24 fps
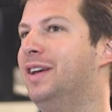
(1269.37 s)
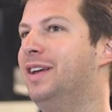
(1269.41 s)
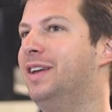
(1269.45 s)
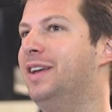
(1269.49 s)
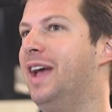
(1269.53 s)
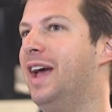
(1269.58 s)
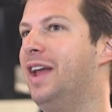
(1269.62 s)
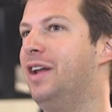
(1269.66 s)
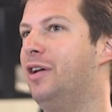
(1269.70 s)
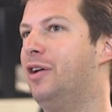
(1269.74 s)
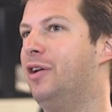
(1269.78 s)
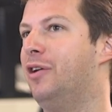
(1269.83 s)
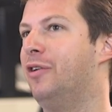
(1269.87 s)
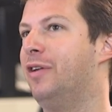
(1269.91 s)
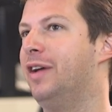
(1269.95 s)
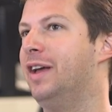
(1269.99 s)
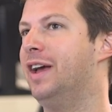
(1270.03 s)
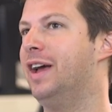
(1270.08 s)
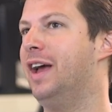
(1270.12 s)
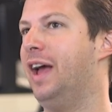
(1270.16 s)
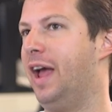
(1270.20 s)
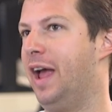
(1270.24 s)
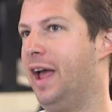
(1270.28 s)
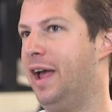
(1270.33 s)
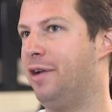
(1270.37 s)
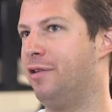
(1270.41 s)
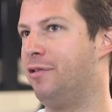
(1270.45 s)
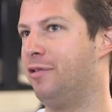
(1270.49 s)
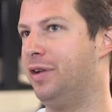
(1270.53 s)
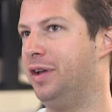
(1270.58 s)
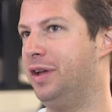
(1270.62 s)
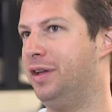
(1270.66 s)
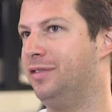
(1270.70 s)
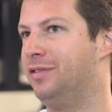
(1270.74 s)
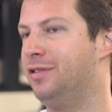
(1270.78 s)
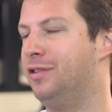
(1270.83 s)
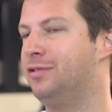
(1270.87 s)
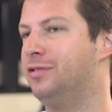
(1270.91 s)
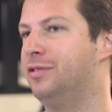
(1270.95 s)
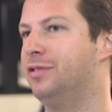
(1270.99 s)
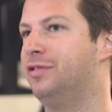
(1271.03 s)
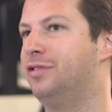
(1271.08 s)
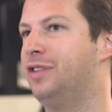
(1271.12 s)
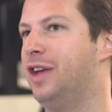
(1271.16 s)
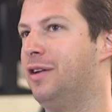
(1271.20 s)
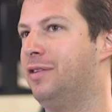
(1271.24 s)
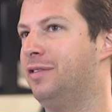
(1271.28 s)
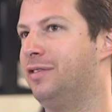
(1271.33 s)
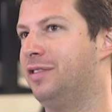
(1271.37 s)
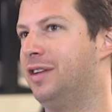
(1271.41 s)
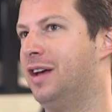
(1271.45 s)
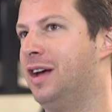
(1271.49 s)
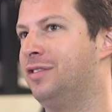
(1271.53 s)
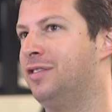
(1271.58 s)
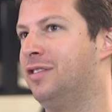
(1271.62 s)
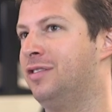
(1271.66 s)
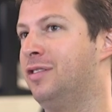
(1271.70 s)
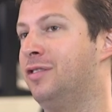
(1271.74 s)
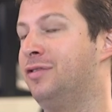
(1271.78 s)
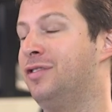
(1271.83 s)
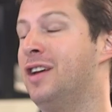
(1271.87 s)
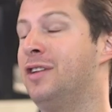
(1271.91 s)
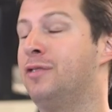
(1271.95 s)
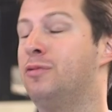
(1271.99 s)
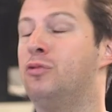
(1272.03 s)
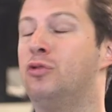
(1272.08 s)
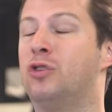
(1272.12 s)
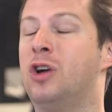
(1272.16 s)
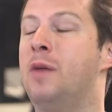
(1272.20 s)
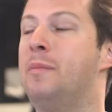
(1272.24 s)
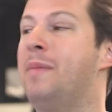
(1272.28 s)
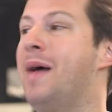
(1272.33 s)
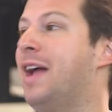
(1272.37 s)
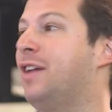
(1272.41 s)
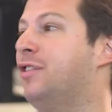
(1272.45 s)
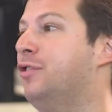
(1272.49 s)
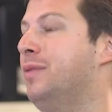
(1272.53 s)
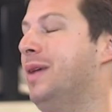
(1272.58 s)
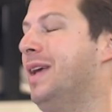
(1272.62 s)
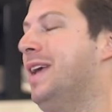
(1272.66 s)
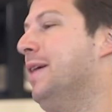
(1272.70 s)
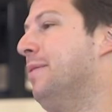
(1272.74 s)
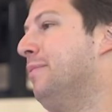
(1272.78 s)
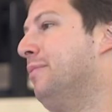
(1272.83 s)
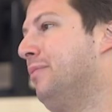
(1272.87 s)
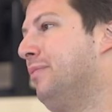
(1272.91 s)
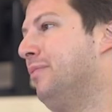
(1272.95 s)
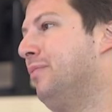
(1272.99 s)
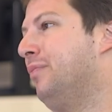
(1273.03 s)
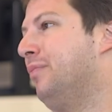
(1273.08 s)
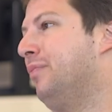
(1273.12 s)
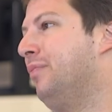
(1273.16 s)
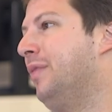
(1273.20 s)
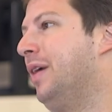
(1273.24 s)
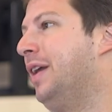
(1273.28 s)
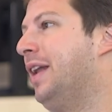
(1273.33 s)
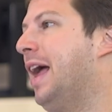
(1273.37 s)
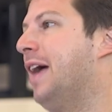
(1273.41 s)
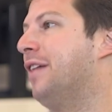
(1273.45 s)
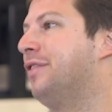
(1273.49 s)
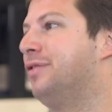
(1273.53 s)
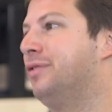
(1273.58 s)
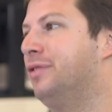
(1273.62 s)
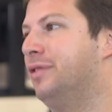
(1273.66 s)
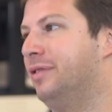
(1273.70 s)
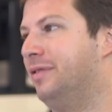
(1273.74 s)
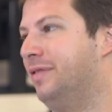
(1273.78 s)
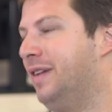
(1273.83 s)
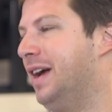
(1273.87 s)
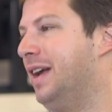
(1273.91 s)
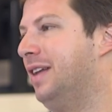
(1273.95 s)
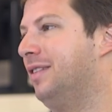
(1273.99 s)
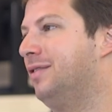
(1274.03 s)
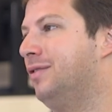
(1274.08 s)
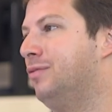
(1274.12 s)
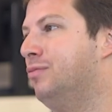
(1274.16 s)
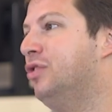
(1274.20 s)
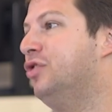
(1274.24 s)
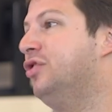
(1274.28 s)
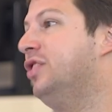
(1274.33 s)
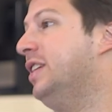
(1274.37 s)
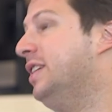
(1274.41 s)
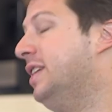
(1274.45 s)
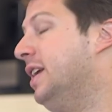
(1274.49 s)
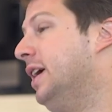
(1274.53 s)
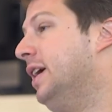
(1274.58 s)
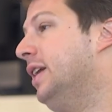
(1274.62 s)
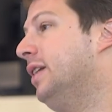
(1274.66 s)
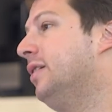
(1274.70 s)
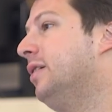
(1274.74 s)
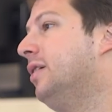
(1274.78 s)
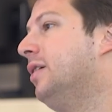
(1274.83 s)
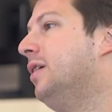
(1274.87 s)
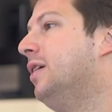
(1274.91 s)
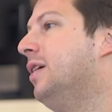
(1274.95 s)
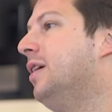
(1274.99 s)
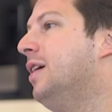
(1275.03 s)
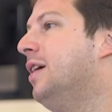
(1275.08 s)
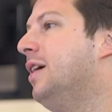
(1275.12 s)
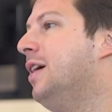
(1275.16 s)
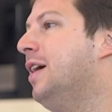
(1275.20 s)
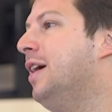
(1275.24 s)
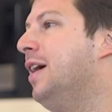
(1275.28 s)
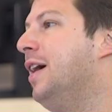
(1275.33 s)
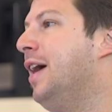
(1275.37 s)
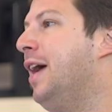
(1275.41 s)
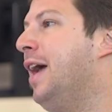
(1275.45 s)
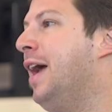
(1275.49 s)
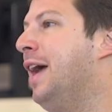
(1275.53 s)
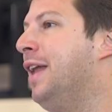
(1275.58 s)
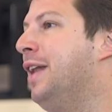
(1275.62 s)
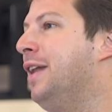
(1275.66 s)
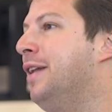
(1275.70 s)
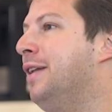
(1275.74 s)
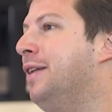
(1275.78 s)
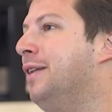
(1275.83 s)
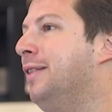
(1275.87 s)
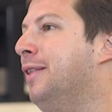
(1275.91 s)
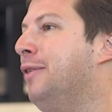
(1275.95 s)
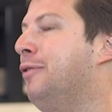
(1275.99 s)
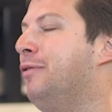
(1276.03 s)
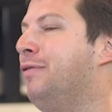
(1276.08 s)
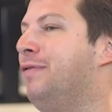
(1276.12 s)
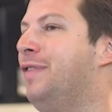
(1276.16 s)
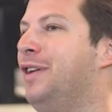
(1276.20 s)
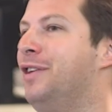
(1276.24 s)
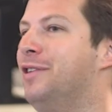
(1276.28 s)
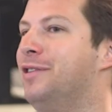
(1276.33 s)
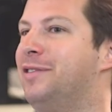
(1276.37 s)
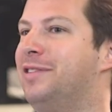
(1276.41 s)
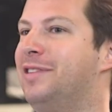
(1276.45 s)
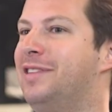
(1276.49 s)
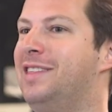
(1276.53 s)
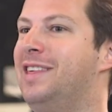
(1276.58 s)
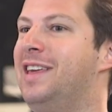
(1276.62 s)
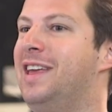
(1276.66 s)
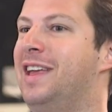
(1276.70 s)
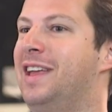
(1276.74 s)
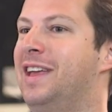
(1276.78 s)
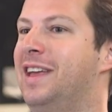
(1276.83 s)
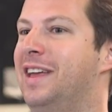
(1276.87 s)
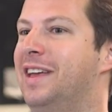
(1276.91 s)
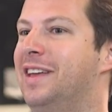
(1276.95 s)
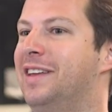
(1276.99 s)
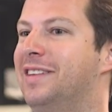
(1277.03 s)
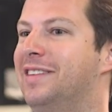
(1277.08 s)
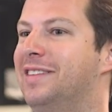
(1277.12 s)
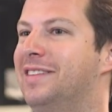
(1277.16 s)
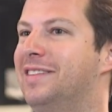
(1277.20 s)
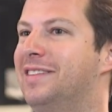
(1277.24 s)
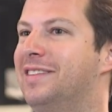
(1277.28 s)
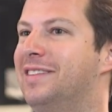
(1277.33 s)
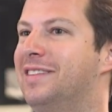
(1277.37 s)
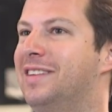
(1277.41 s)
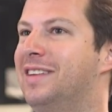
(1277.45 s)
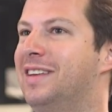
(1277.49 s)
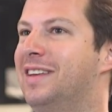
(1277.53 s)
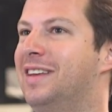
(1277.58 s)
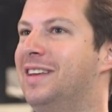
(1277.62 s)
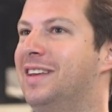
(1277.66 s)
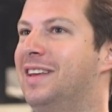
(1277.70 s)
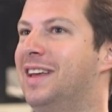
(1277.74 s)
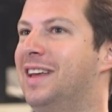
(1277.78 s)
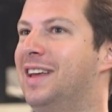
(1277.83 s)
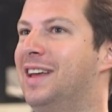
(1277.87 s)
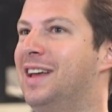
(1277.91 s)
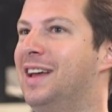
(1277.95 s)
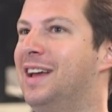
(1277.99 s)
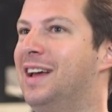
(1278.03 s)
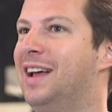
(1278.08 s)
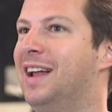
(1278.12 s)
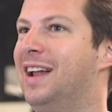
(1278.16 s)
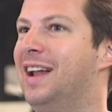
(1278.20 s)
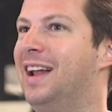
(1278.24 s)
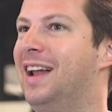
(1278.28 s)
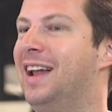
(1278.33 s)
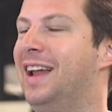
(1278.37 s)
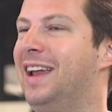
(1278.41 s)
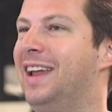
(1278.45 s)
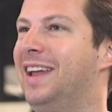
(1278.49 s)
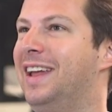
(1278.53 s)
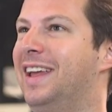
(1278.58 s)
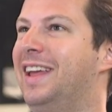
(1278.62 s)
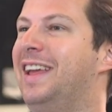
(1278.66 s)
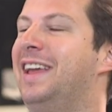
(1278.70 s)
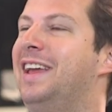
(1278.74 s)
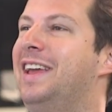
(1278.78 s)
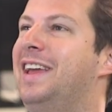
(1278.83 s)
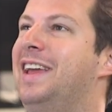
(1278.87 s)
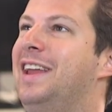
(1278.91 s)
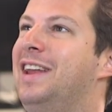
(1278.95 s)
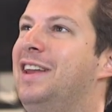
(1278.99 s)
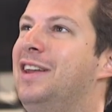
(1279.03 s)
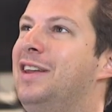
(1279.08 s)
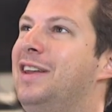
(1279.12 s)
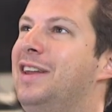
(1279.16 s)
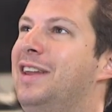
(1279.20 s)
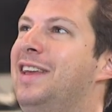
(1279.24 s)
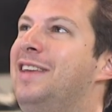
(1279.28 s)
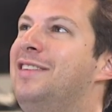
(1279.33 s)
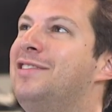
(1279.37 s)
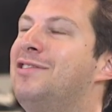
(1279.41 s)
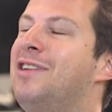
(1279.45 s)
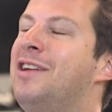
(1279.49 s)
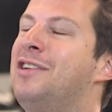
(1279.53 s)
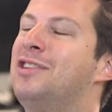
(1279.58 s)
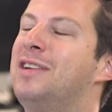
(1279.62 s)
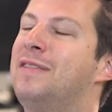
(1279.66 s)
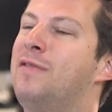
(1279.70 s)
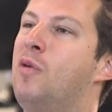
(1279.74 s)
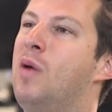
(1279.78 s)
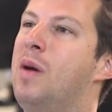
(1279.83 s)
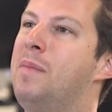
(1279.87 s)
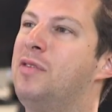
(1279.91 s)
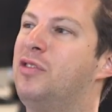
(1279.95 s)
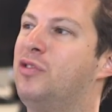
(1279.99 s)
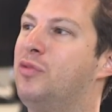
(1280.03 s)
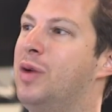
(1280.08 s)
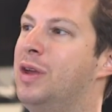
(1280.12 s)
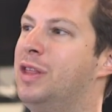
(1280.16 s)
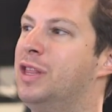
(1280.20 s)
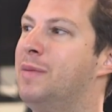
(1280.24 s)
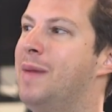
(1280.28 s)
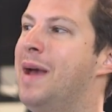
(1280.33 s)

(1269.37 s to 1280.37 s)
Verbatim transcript: get Arya angry so she'll scare Sansa, so Sansa will come back to him and ask for advice, which she did. Yeah. And Littlefinger's thing is like he, he, he's trying to drive a wedge between